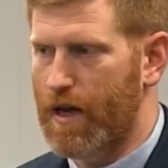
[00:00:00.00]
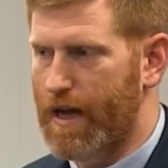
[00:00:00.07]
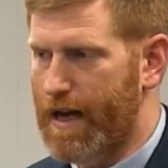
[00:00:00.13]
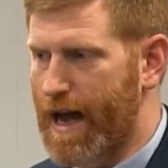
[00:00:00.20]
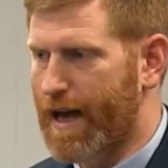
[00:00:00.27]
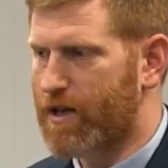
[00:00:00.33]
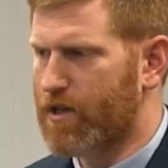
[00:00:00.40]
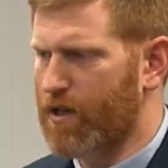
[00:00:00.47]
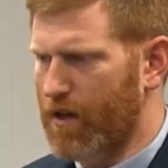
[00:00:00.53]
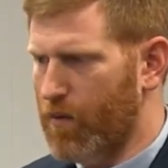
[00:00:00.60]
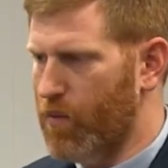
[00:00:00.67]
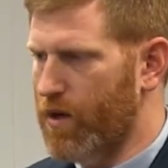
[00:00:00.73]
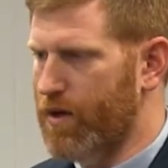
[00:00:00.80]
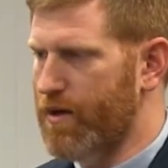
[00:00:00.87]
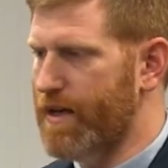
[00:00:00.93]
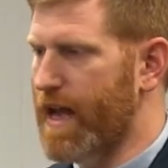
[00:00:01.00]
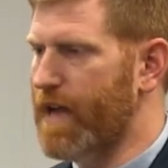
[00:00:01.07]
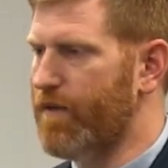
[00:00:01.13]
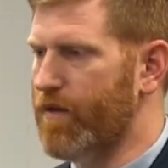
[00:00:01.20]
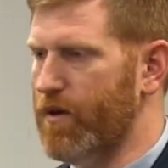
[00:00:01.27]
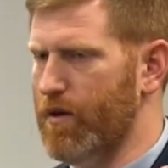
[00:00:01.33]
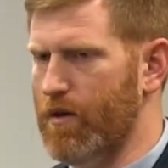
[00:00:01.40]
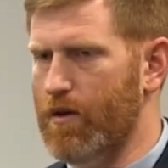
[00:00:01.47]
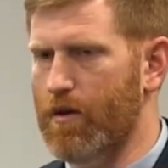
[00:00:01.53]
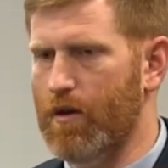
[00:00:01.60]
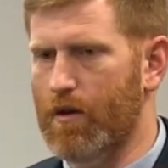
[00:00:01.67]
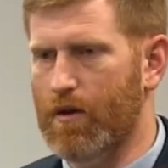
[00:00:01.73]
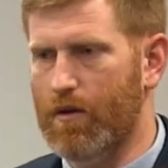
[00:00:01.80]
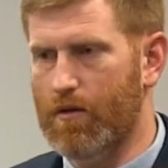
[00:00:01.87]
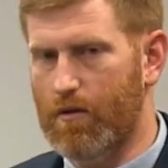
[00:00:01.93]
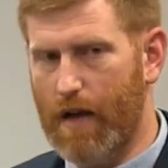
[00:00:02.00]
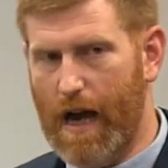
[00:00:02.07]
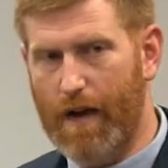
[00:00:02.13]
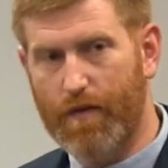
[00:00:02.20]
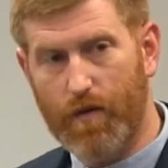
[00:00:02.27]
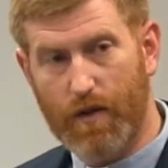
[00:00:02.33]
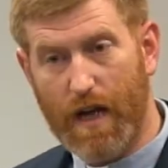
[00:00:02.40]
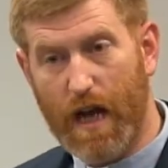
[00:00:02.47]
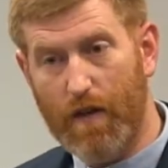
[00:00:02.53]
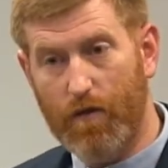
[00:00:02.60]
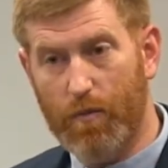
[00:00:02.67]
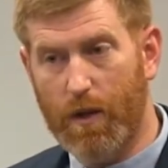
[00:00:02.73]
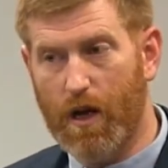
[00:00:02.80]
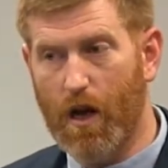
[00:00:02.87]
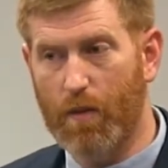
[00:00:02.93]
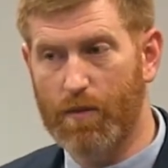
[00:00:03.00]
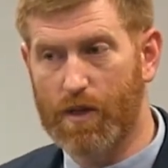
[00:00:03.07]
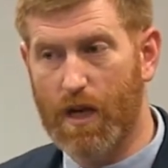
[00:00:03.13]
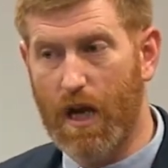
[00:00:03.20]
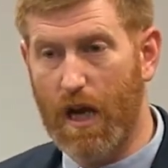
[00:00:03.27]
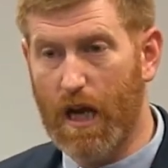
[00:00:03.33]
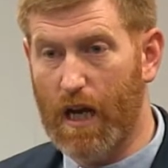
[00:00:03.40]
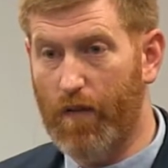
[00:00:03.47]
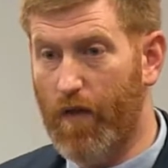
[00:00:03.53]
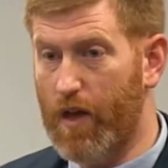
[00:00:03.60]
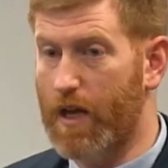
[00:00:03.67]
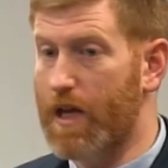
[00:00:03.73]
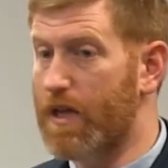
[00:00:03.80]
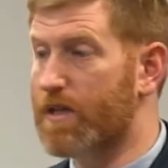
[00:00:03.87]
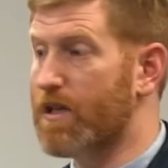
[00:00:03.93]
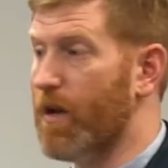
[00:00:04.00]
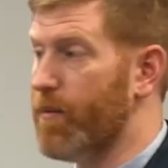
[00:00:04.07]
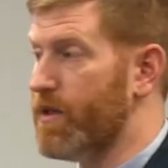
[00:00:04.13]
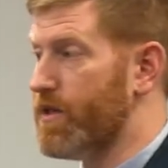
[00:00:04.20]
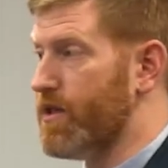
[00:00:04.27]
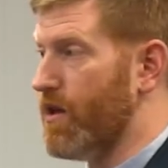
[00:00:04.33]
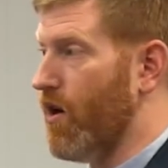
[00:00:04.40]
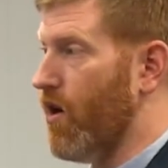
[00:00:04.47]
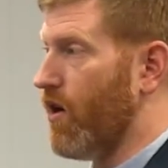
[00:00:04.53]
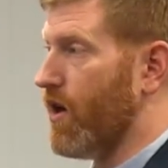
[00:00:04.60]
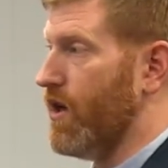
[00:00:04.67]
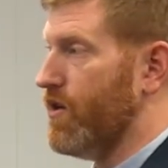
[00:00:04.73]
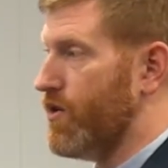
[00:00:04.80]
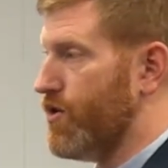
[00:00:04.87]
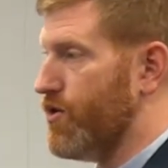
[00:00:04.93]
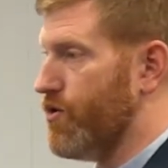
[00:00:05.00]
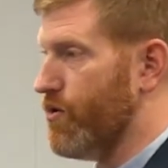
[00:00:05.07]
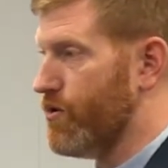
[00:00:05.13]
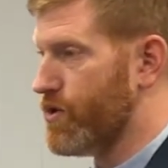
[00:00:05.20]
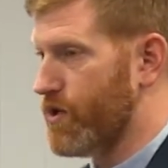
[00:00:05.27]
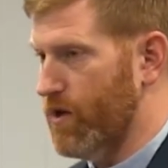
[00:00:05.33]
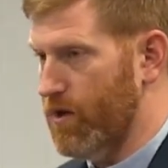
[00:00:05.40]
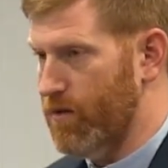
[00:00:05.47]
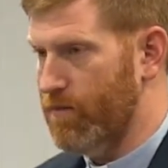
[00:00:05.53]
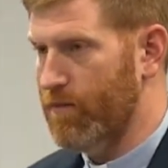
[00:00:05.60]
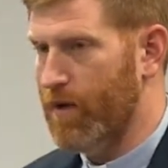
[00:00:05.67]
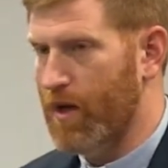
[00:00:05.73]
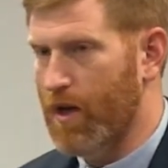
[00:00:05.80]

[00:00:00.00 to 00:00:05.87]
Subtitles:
And actually, after David becomes king, and then he summons the ark into Jerusalem,